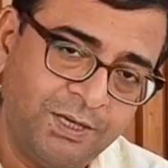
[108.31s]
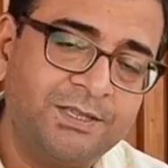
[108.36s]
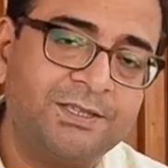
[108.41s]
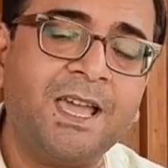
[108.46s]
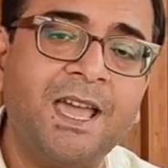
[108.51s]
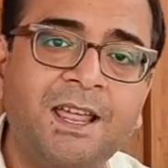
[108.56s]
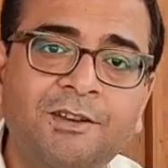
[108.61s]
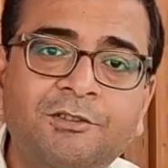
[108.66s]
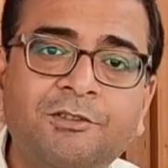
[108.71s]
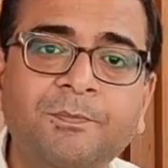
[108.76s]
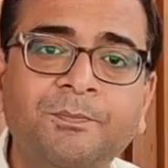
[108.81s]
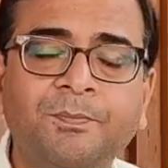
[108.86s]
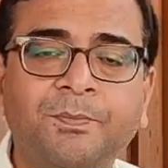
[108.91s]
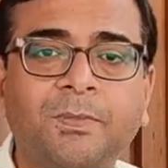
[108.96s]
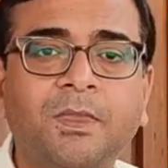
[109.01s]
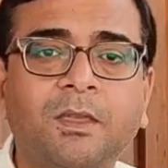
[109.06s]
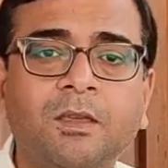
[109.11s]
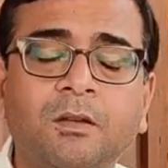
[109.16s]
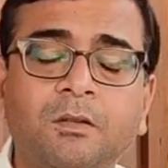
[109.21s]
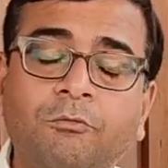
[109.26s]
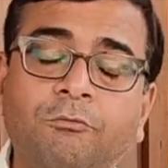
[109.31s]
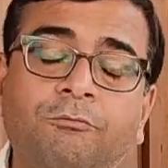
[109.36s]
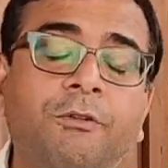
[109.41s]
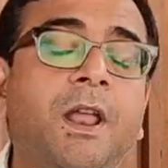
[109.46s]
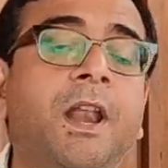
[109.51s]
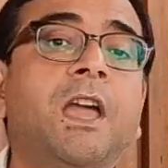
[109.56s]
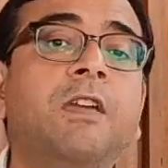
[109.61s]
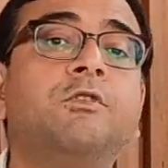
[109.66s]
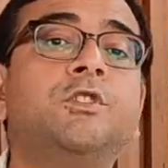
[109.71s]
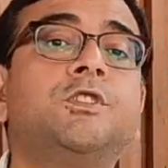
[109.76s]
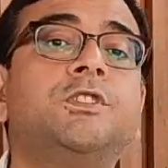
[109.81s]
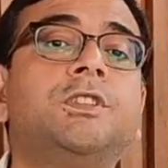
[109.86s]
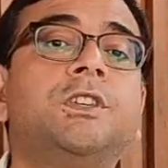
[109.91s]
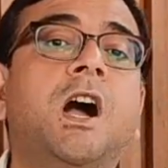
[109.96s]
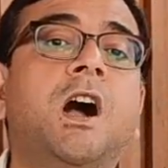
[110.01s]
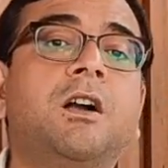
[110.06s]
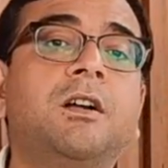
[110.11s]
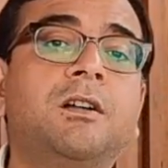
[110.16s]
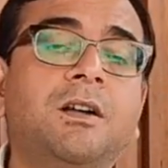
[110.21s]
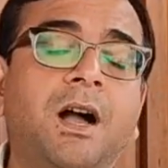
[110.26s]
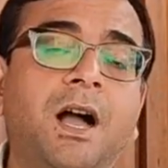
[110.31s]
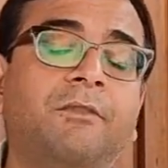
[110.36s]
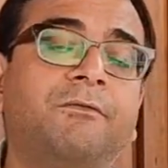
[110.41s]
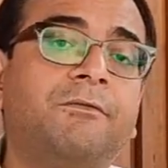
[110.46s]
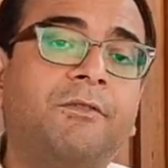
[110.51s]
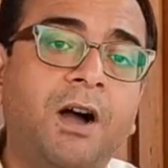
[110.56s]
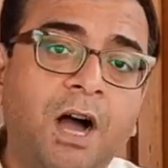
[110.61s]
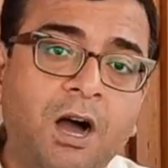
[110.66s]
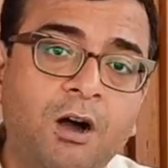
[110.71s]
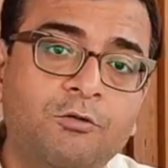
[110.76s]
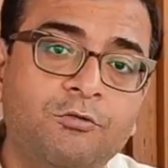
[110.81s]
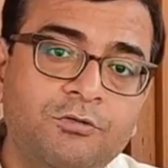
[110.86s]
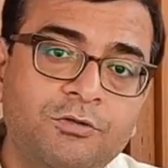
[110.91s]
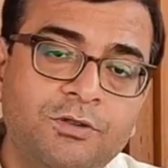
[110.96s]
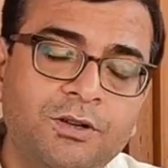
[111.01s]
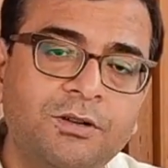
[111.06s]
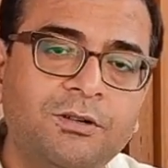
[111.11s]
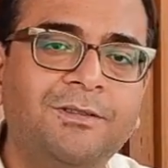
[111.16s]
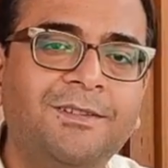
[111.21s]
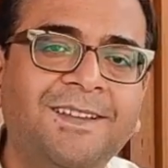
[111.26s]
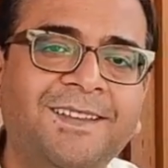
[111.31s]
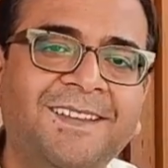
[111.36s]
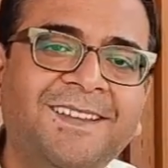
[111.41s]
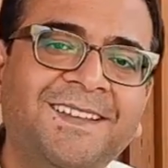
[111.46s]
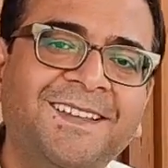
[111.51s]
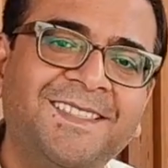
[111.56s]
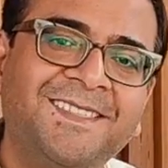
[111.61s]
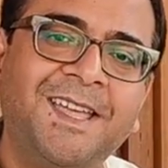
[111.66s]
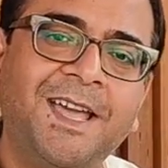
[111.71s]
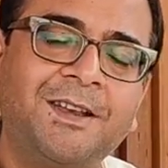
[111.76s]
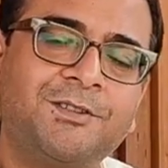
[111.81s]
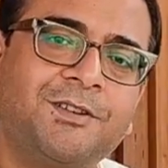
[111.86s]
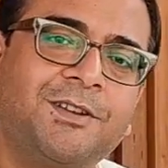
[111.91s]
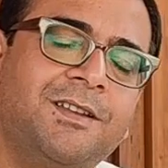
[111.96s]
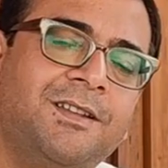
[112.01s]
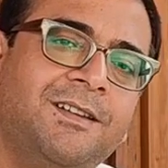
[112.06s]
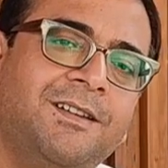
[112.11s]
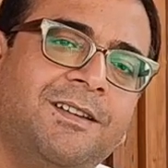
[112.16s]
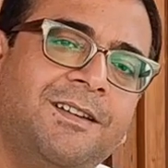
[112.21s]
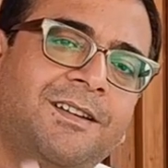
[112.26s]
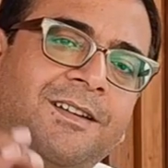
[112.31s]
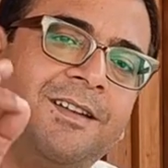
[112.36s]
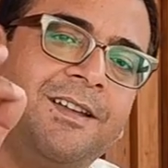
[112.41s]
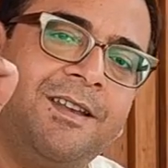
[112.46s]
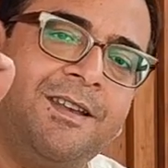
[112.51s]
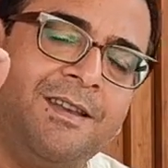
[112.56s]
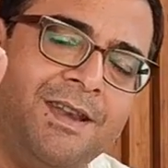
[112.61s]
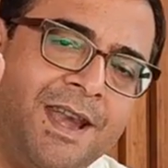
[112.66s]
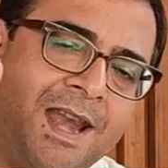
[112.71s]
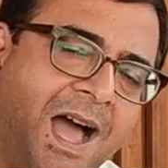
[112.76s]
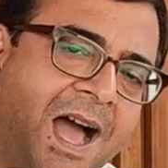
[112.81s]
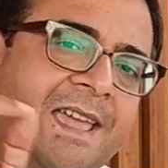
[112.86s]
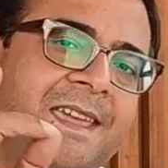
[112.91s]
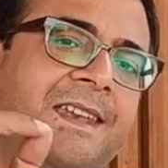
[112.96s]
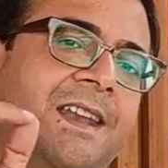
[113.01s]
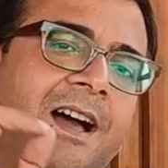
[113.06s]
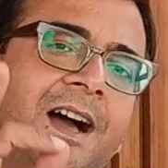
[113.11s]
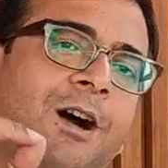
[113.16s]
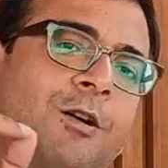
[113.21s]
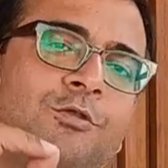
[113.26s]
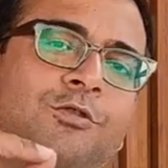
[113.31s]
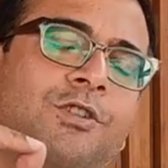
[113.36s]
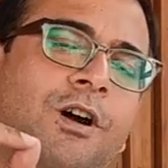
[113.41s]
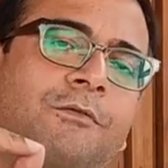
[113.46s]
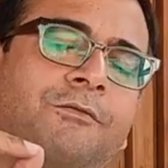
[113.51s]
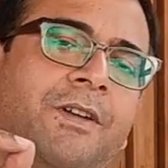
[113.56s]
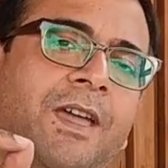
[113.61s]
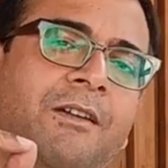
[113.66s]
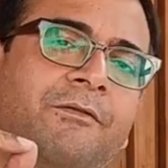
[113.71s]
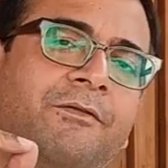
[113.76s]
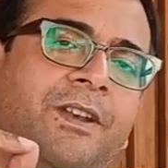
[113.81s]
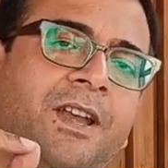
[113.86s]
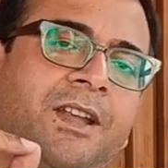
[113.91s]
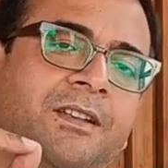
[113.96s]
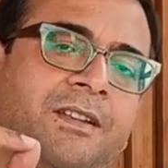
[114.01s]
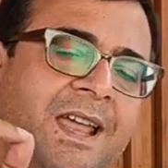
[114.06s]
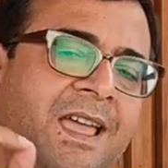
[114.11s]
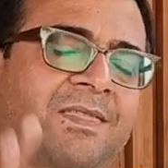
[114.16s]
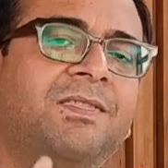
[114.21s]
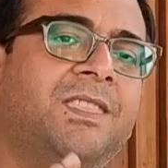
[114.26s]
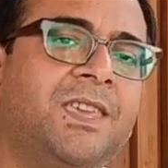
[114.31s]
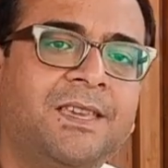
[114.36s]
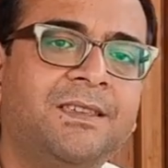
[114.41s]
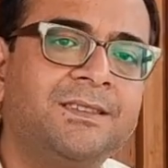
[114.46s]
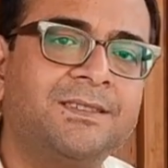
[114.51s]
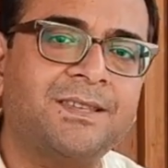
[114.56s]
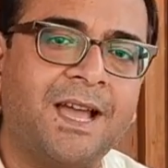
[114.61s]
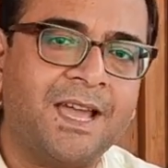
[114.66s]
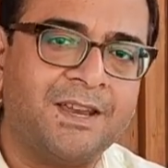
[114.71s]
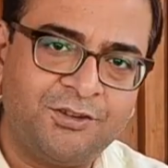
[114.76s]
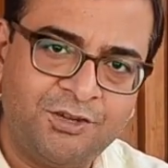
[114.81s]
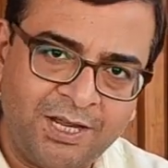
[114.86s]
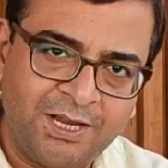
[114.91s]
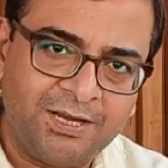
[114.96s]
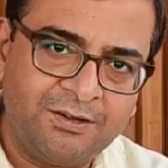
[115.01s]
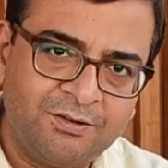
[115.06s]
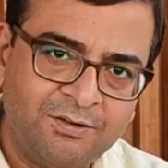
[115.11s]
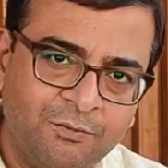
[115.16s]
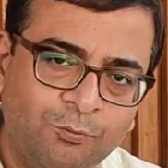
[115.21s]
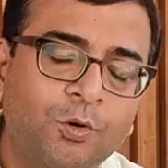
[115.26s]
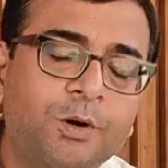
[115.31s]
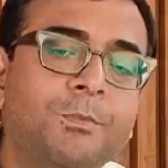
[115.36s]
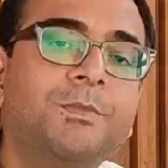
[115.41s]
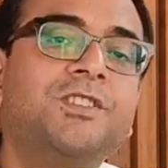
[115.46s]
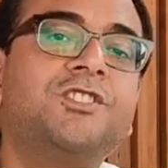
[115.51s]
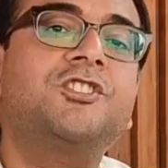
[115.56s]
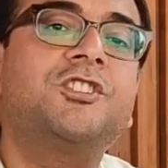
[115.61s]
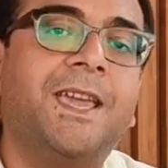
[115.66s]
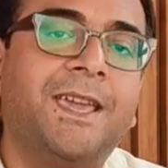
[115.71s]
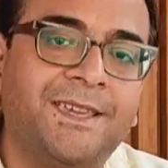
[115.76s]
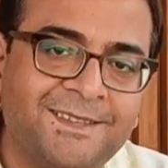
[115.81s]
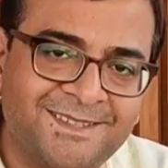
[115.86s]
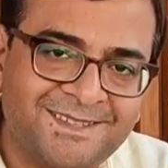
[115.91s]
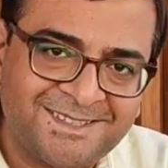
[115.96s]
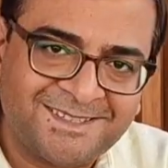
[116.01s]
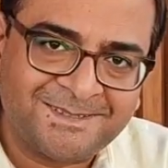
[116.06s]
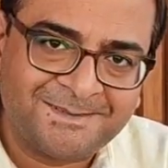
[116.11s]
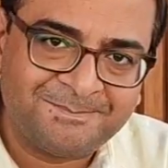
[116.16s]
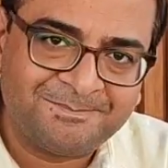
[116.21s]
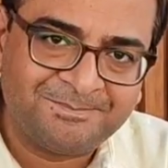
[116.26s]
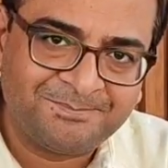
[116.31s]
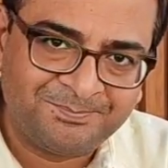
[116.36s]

He said, when I was young, I found that 9 out of every 10 things I did were mistakes.